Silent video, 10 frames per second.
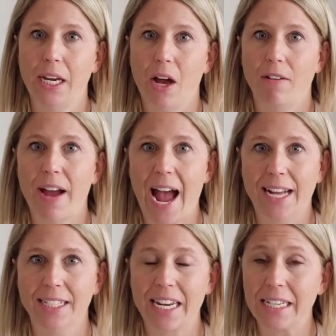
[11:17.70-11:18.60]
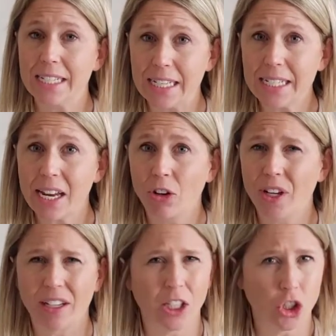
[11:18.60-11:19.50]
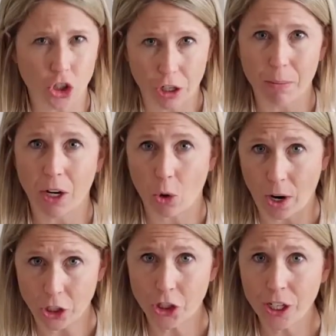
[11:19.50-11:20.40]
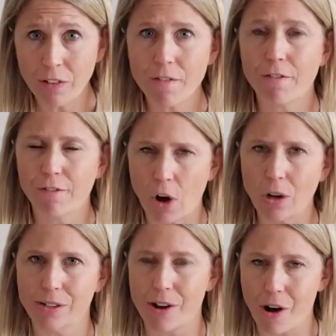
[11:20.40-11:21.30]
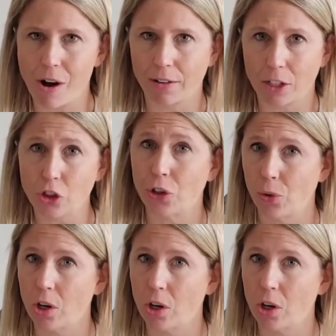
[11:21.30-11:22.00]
of asking detailed and legitimate question falls on the general